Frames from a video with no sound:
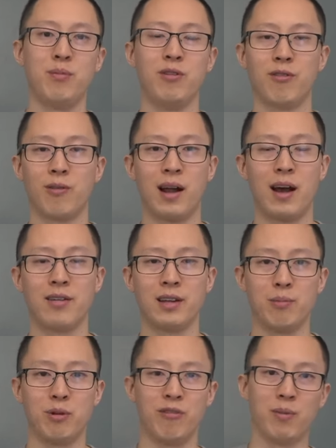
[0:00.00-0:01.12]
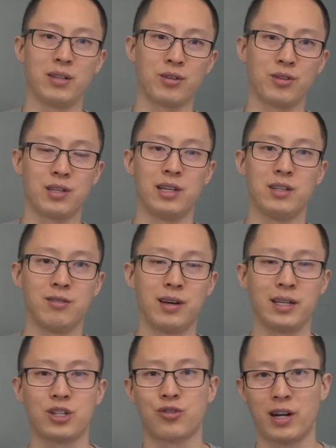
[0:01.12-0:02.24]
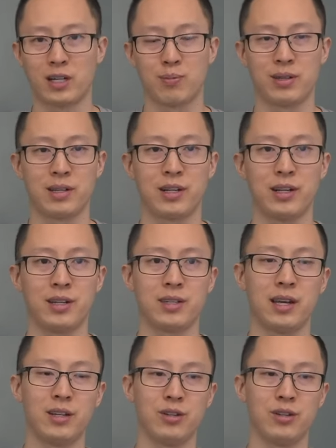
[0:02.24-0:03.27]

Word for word: and move around and move muscles into like stretch positions